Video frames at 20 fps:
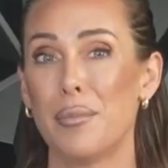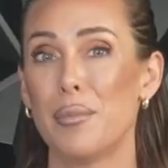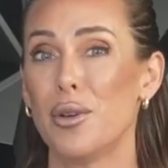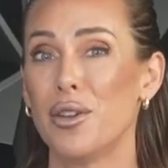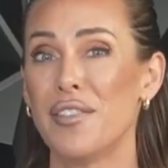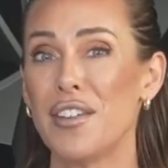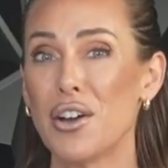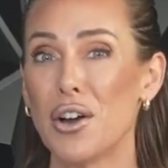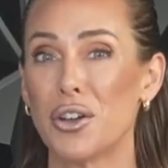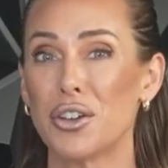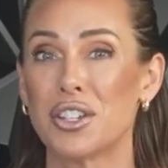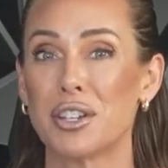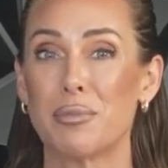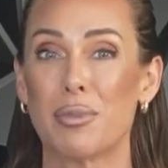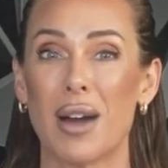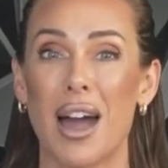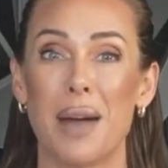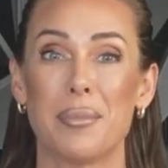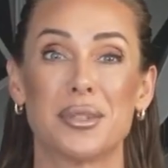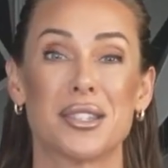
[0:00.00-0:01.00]
moving on to
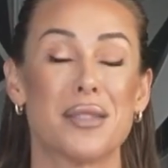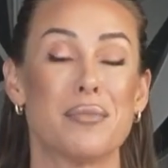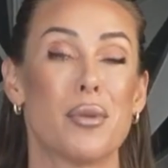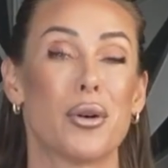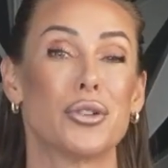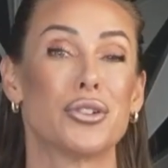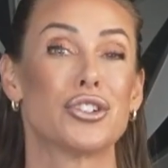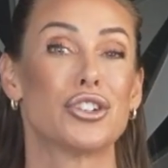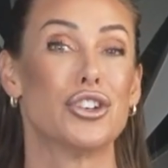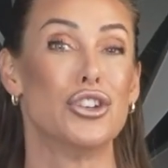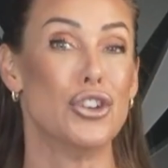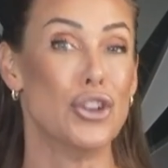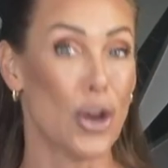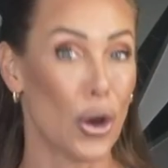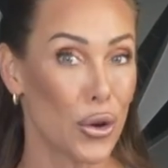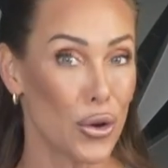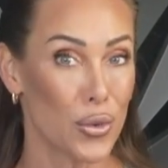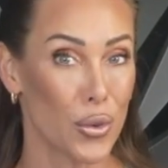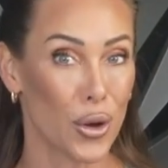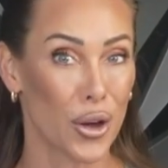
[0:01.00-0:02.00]
perhaps the most
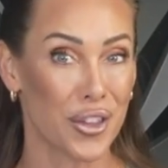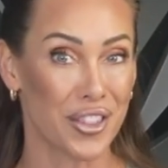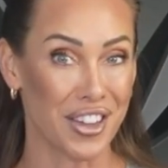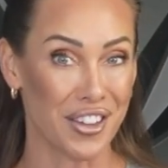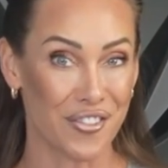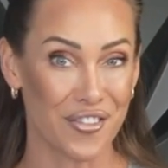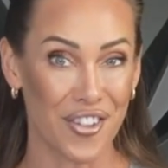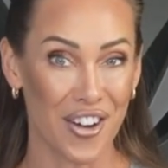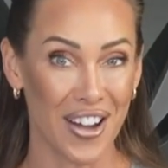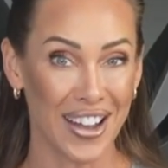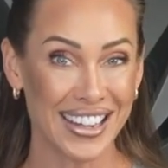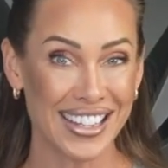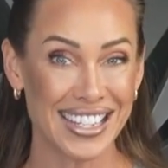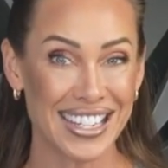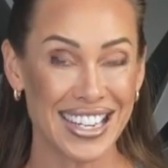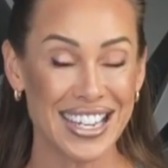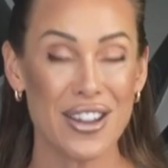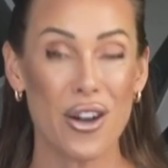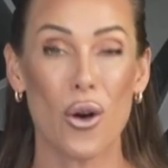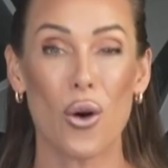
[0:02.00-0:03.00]
noteworthy
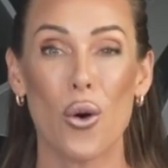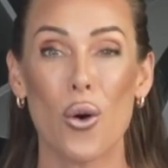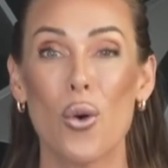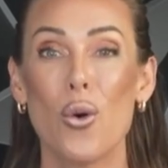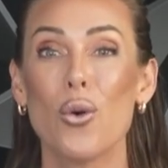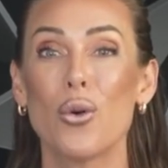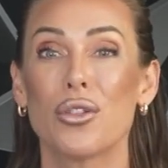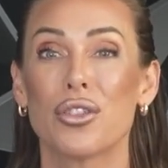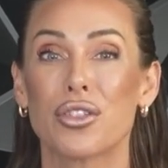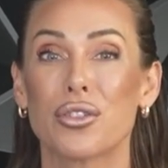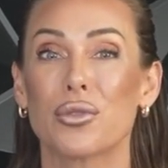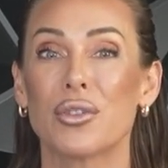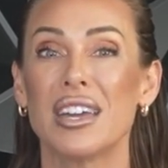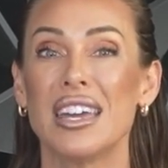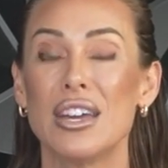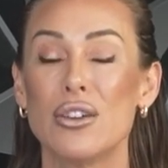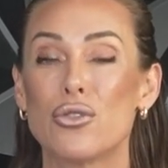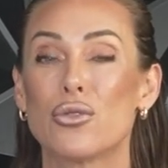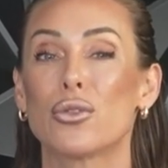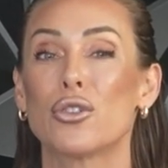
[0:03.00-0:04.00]
finding, all three
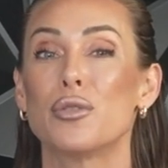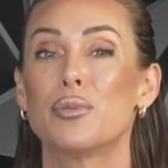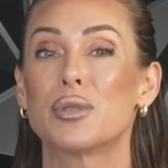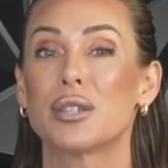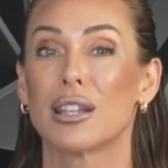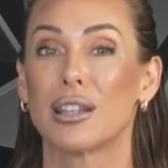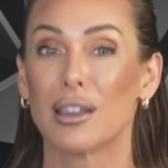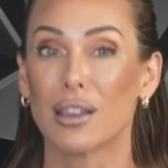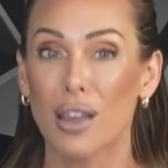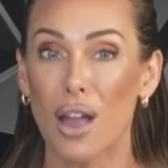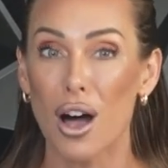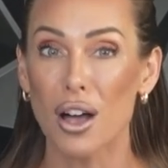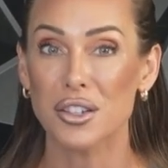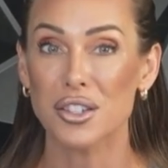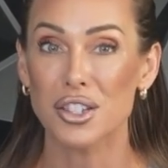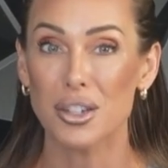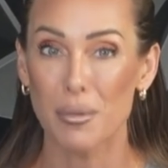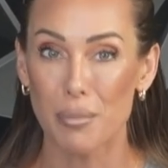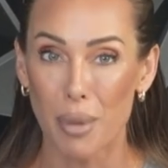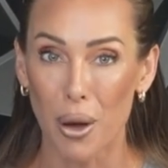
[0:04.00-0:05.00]
groups
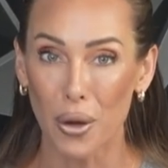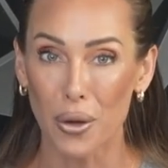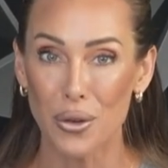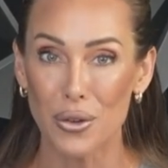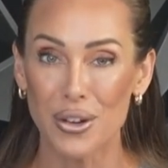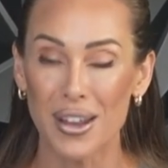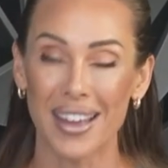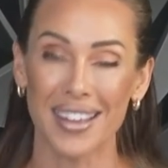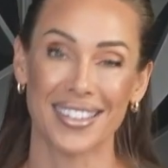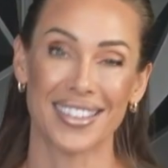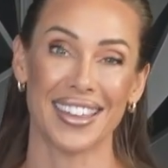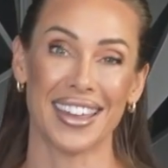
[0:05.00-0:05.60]
lost bone at